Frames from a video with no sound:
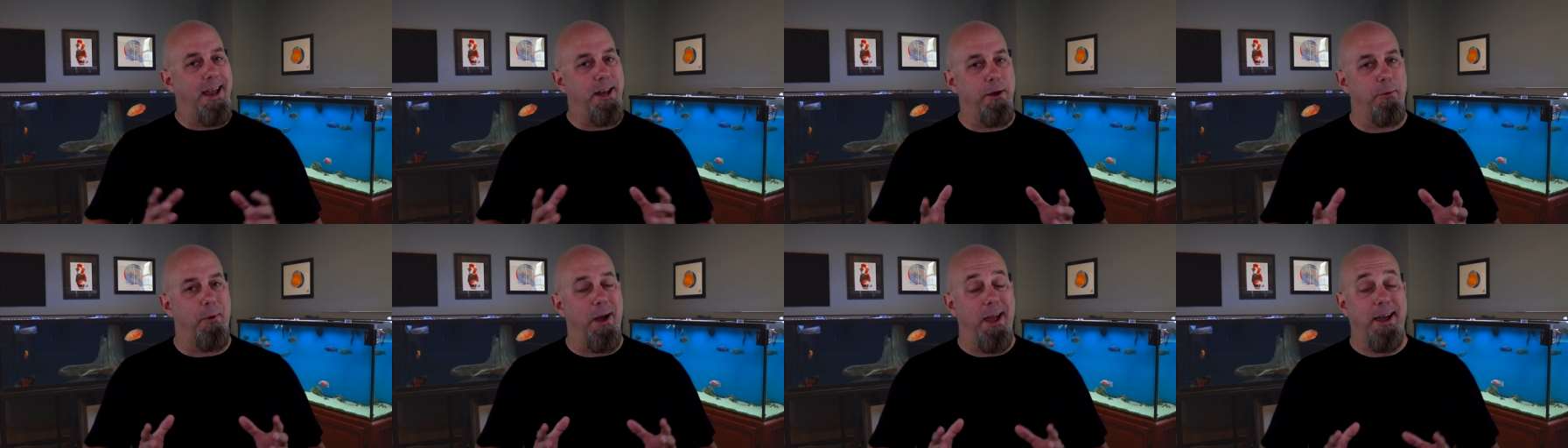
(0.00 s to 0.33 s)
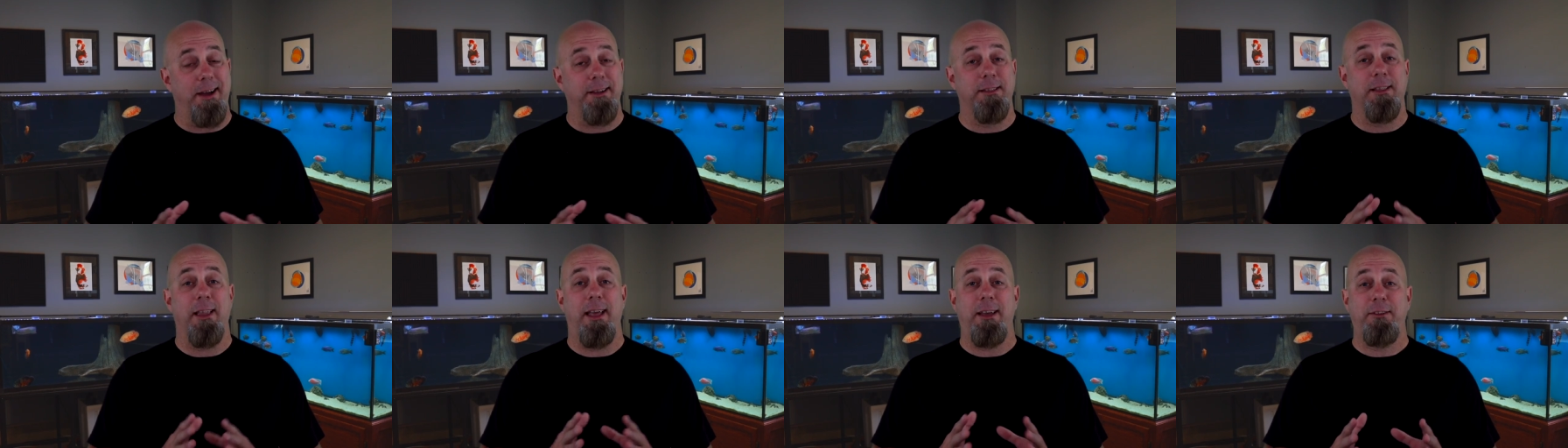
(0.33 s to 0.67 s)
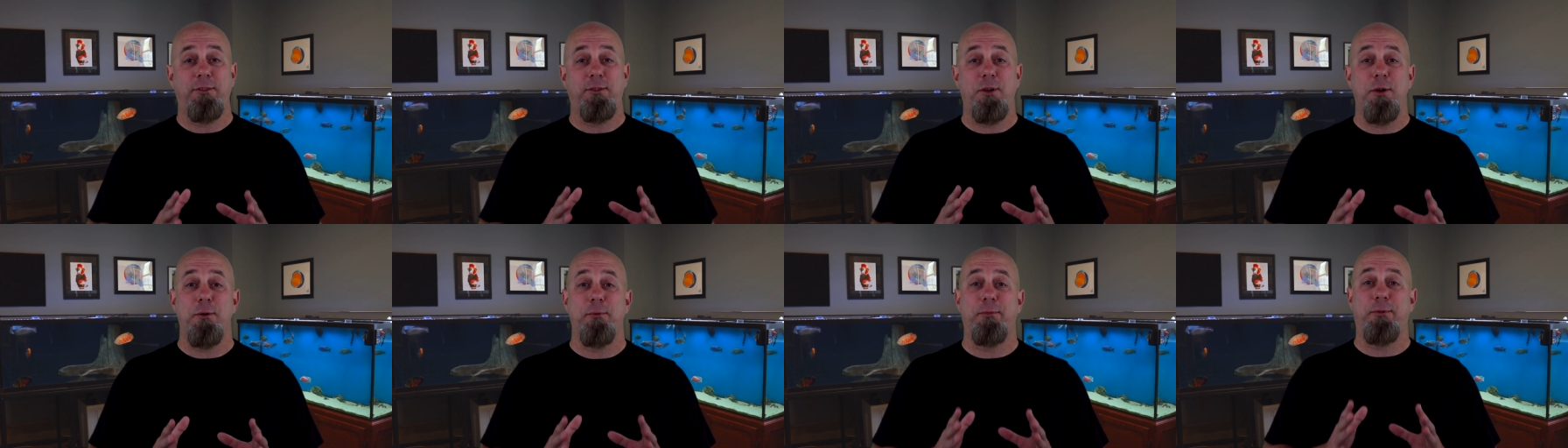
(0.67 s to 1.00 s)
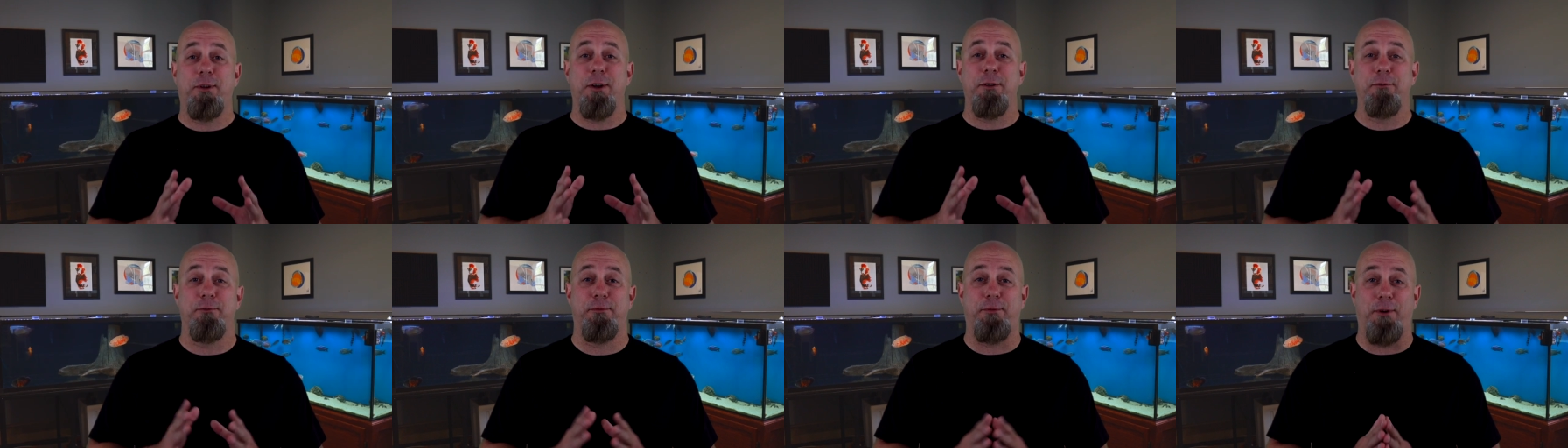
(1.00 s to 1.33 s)
Anyway, unless you've
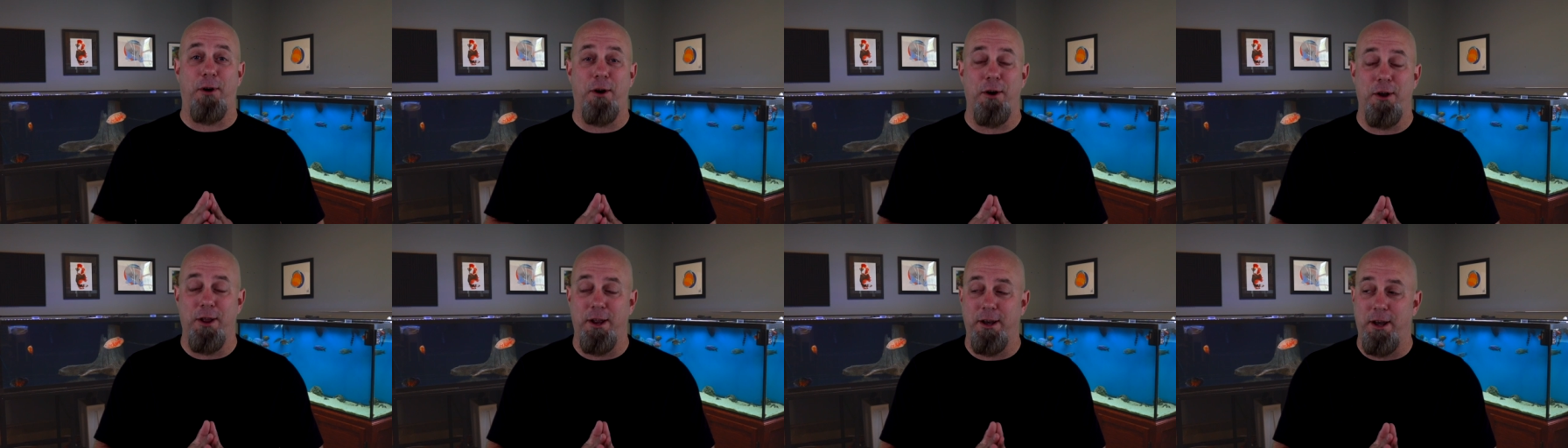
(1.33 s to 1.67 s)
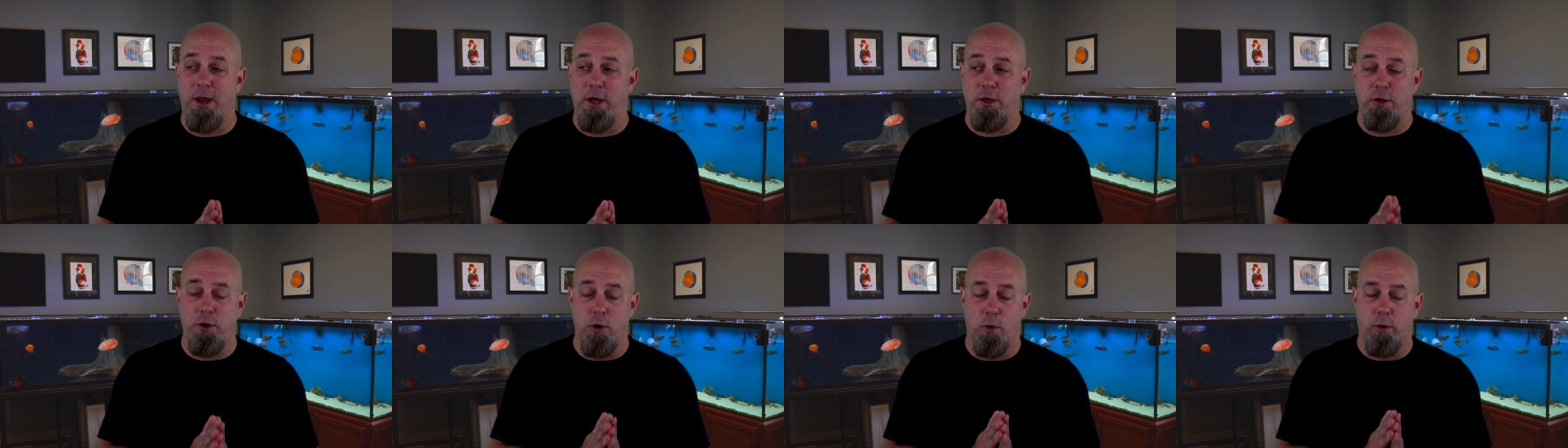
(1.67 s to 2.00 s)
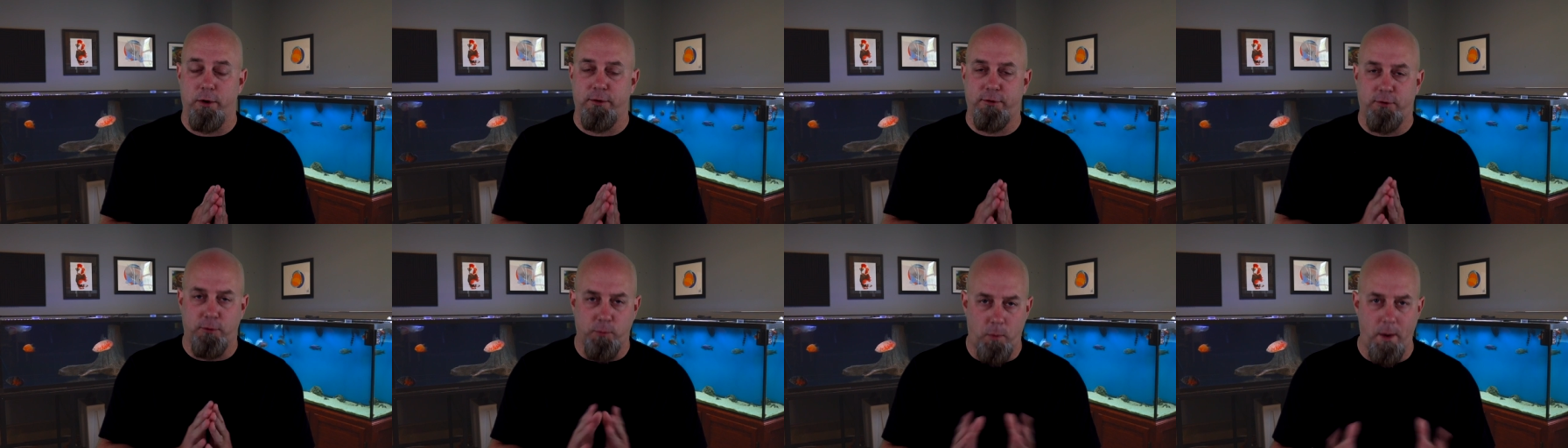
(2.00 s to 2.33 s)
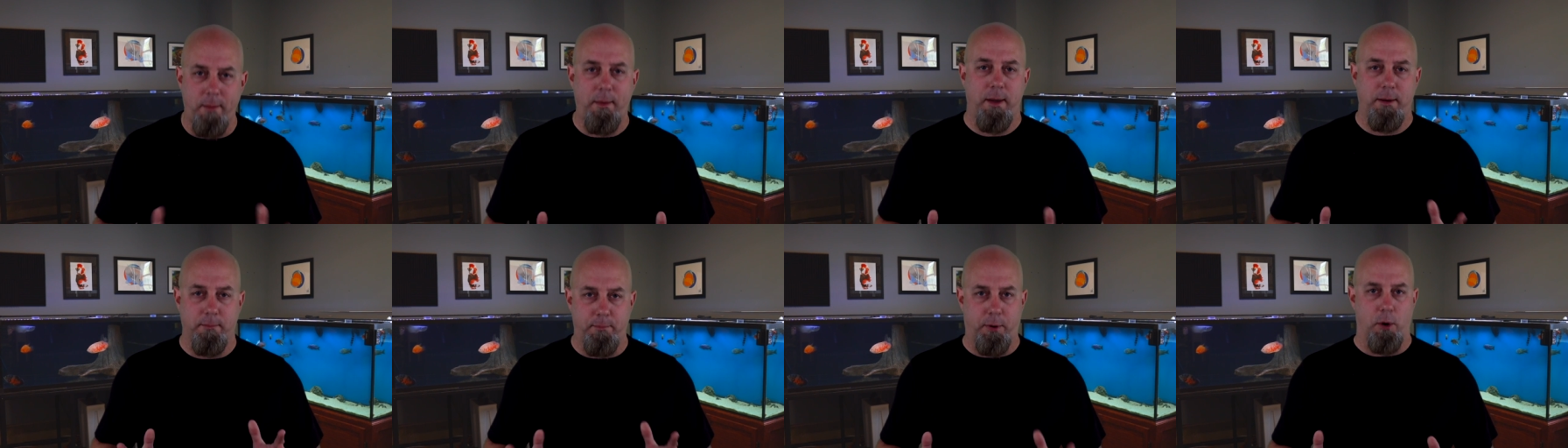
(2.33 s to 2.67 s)
converted your
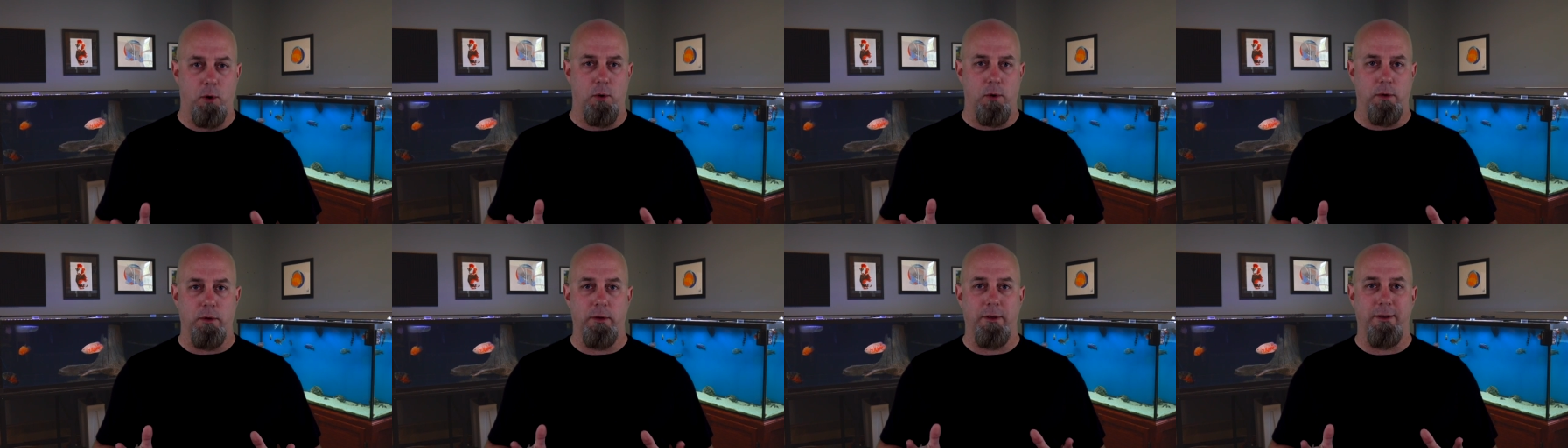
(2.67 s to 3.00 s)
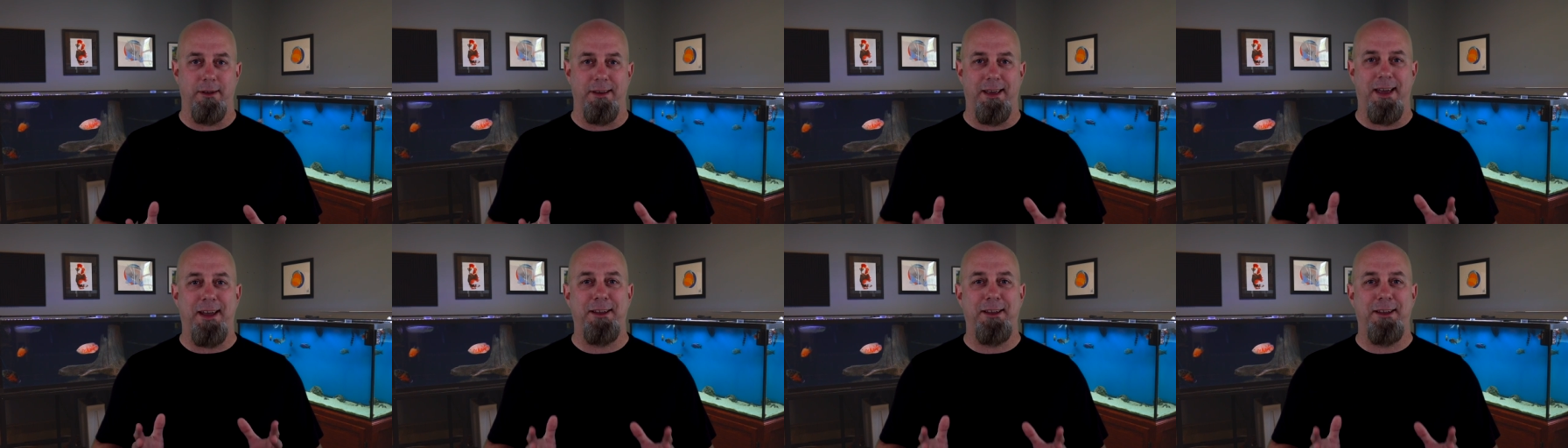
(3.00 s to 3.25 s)
swimming pool